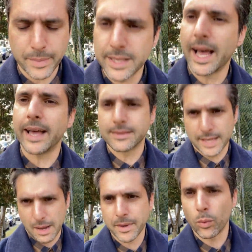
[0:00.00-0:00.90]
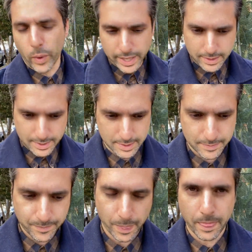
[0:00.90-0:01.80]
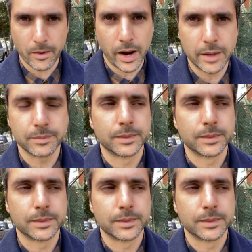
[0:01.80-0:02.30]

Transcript: days to coming weeks, all right?